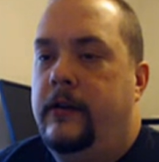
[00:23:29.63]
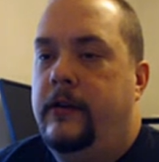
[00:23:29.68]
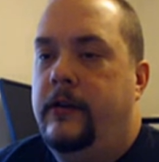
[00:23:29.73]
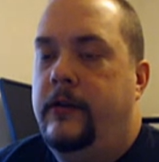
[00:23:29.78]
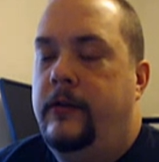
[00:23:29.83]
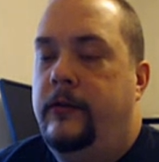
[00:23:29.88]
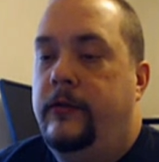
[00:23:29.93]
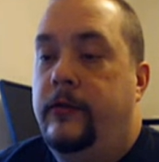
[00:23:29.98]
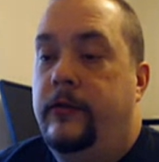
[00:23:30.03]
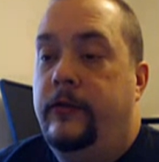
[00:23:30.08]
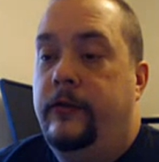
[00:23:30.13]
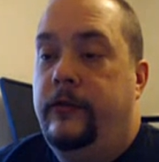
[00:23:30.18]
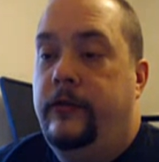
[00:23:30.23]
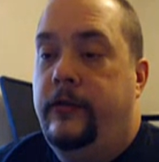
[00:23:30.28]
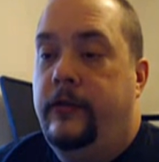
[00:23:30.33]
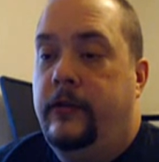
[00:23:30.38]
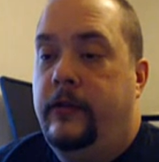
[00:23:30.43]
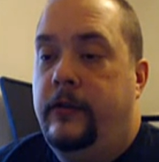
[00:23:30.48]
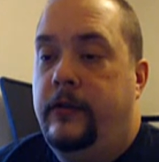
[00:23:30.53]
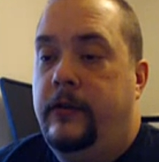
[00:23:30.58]
Users
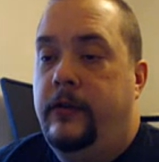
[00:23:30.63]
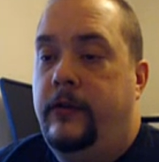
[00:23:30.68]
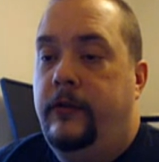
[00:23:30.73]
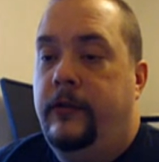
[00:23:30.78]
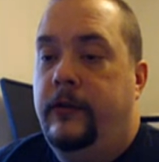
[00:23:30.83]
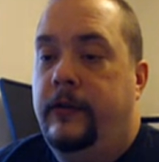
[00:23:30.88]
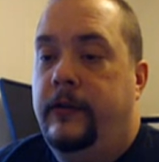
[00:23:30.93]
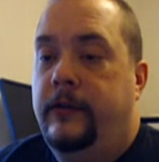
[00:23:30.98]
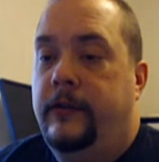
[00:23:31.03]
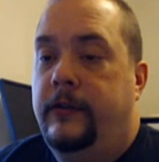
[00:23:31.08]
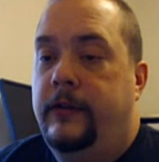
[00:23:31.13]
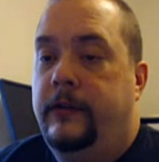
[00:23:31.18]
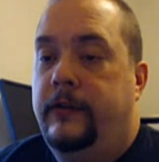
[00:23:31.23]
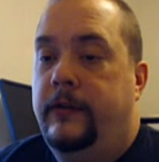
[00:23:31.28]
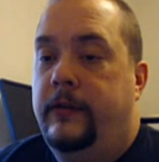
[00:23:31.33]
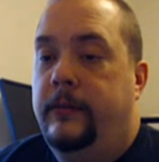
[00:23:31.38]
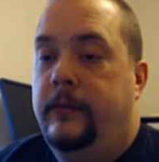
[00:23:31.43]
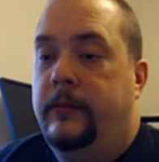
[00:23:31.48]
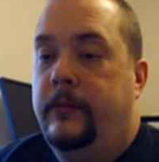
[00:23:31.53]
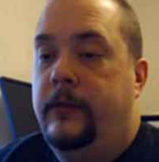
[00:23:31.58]
using the
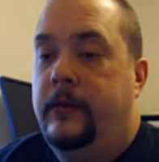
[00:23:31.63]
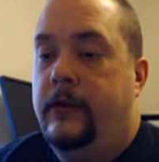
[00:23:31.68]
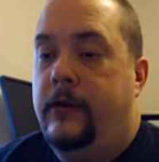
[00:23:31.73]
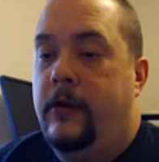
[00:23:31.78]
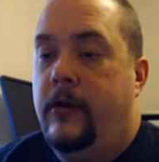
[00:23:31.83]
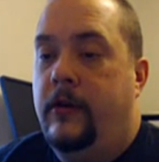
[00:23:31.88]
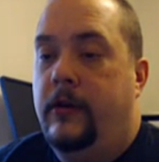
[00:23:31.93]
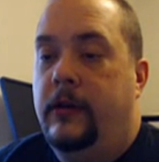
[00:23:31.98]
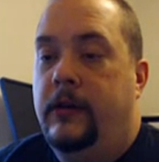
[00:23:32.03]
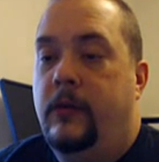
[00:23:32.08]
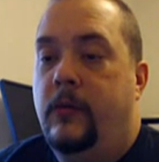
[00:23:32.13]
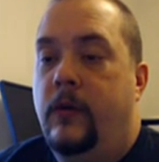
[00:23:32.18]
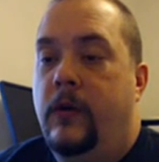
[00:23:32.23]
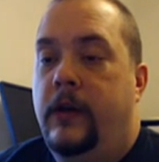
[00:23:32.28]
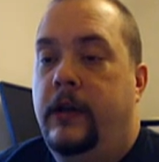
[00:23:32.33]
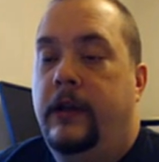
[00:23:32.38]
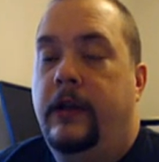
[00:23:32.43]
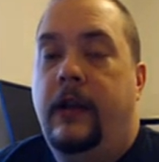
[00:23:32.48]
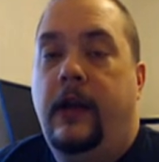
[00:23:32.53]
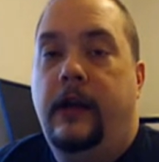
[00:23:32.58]
system, currently 1
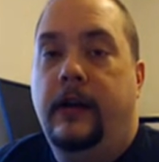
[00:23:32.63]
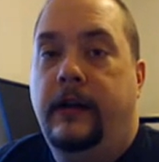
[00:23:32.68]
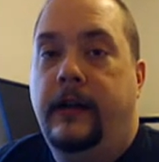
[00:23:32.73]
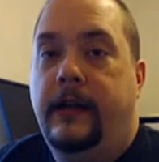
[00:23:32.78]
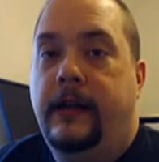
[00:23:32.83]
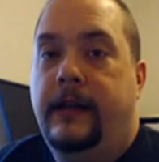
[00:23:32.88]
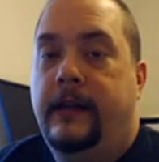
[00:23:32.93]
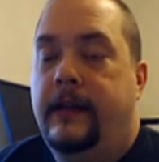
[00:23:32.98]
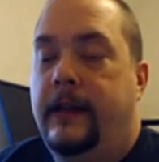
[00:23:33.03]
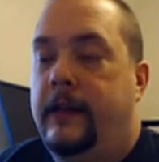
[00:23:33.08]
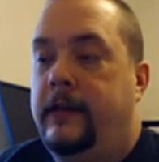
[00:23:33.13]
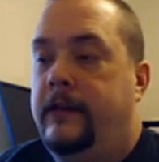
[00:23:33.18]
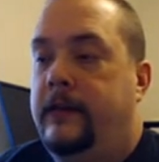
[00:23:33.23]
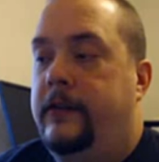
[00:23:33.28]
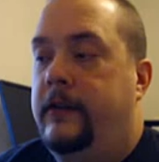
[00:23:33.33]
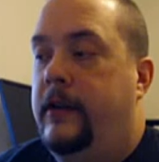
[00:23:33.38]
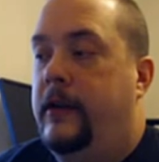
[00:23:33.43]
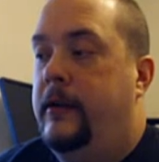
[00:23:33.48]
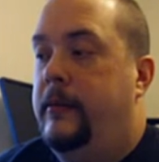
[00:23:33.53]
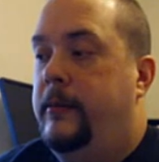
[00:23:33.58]
logged in. That's
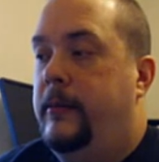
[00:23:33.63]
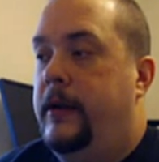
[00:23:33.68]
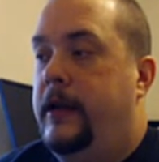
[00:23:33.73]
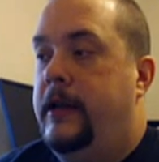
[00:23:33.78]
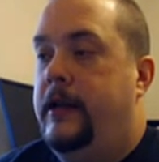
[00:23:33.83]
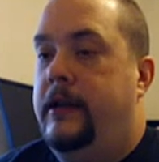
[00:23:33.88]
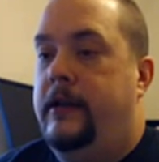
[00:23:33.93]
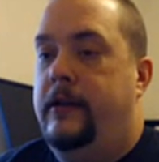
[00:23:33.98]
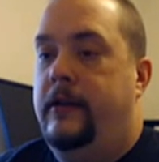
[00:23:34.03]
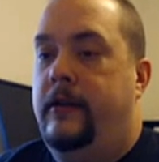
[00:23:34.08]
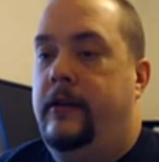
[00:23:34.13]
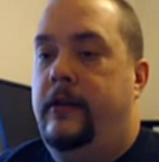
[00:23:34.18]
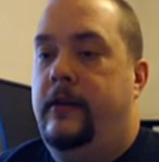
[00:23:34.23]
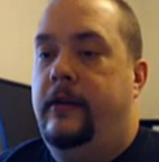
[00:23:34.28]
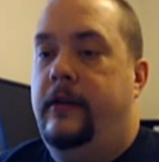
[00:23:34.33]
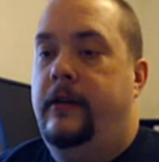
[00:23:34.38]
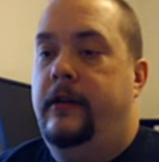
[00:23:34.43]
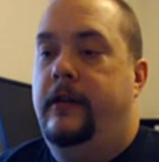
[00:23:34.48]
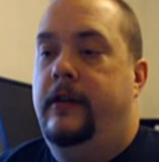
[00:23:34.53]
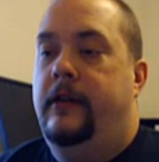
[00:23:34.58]
me
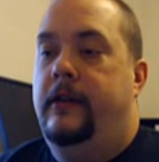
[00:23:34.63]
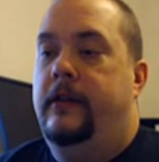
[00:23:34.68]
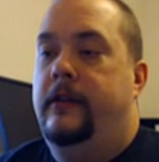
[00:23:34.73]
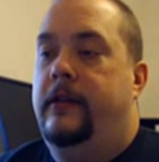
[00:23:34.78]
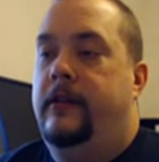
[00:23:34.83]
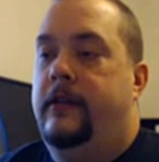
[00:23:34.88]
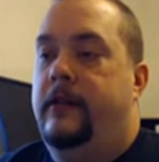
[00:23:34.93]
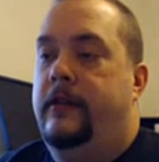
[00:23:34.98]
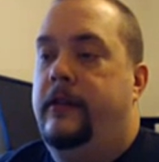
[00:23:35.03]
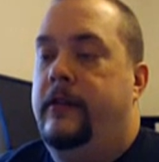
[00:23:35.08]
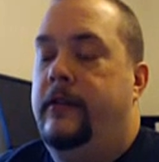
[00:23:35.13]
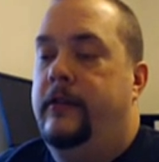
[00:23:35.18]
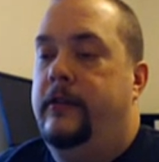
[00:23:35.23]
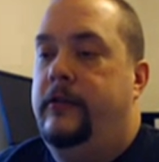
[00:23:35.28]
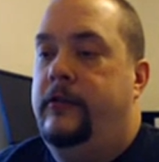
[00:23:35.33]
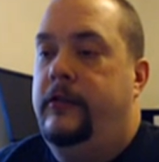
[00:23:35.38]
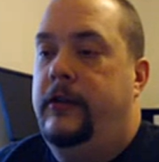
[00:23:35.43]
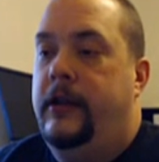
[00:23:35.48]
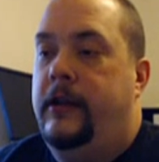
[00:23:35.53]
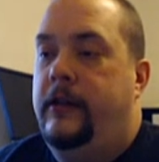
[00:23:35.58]
on the
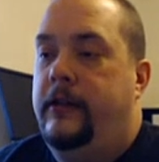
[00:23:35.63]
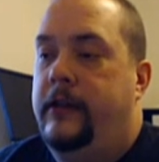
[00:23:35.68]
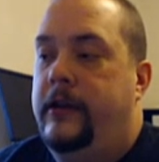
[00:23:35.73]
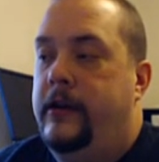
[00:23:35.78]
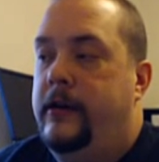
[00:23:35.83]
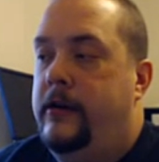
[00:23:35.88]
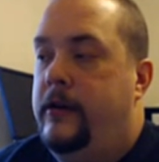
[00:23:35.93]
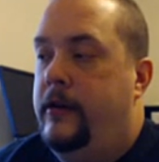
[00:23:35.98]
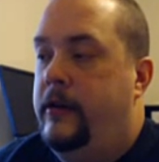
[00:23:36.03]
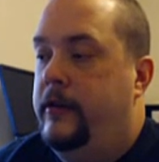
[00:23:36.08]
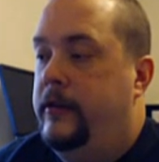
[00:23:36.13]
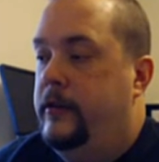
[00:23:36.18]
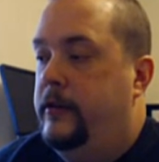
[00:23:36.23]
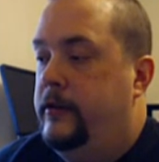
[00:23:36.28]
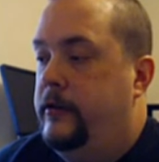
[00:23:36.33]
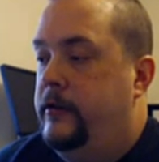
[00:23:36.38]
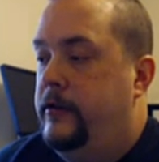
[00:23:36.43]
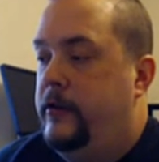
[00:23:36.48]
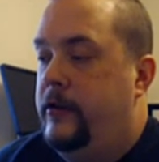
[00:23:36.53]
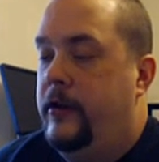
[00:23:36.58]
shell there on the
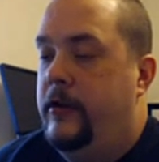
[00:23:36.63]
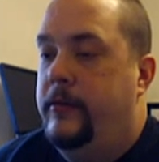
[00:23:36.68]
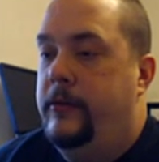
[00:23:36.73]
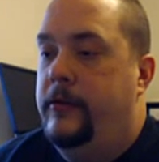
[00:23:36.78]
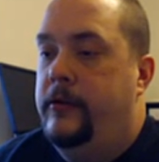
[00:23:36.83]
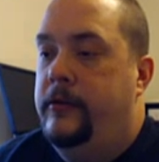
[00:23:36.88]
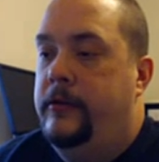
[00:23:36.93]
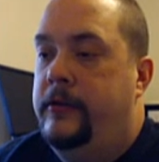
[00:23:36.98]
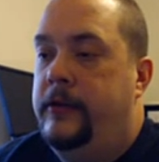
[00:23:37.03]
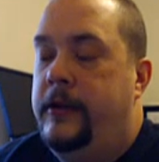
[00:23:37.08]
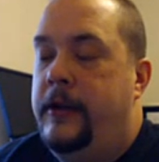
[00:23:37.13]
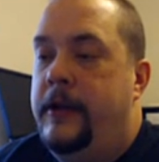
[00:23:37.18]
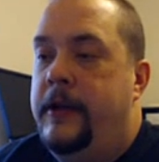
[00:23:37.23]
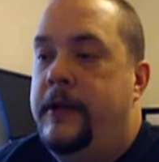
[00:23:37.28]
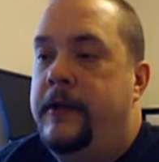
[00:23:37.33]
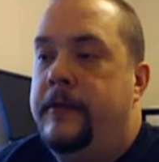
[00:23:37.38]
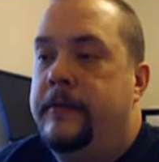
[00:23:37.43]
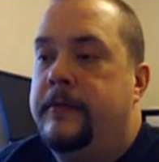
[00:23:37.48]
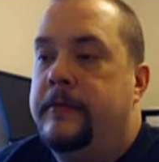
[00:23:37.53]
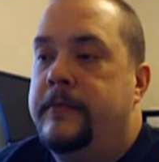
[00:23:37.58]
terminal.
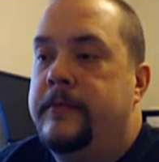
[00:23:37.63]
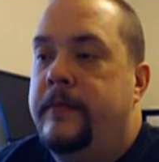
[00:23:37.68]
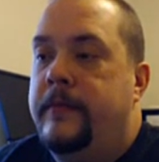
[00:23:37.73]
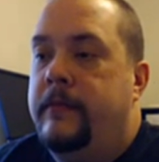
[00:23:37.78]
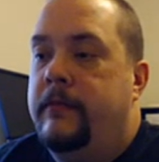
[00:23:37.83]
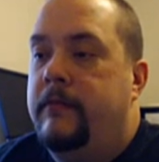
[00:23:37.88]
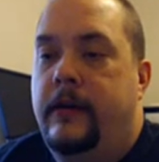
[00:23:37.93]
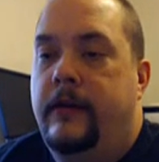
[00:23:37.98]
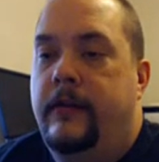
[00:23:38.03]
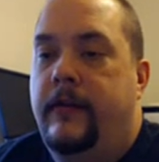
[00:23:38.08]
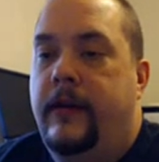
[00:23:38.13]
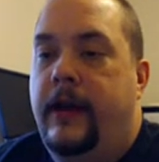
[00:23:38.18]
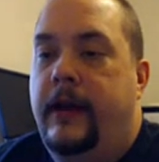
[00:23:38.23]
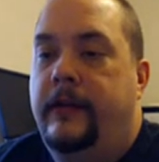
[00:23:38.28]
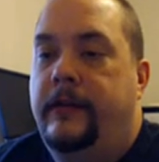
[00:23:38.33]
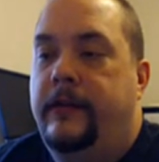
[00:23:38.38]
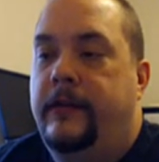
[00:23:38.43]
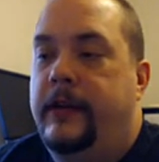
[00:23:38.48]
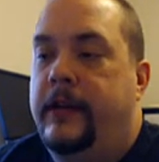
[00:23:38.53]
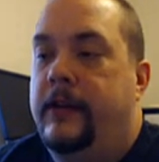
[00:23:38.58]

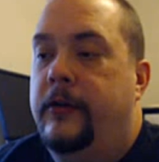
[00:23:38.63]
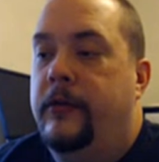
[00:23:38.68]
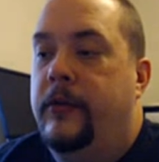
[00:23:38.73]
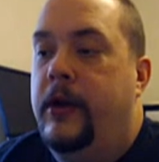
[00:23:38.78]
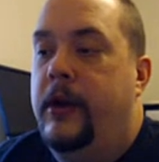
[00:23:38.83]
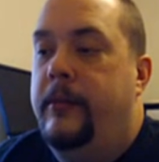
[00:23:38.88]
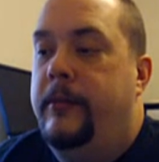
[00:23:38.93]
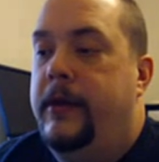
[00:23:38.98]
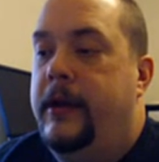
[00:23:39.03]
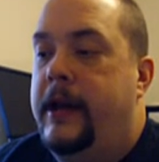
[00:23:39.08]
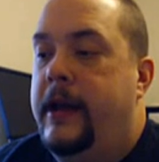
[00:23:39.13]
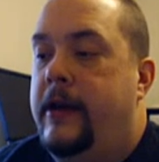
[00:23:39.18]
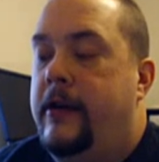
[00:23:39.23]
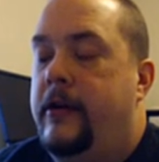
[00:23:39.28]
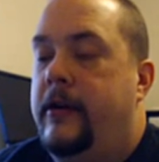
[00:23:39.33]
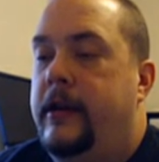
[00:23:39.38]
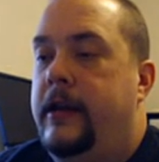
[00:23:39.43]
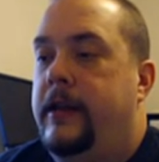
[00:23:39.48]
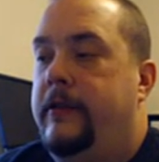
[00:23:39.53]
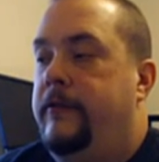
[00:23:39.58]
Device interrupt. Now
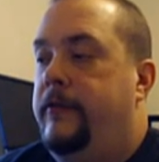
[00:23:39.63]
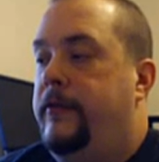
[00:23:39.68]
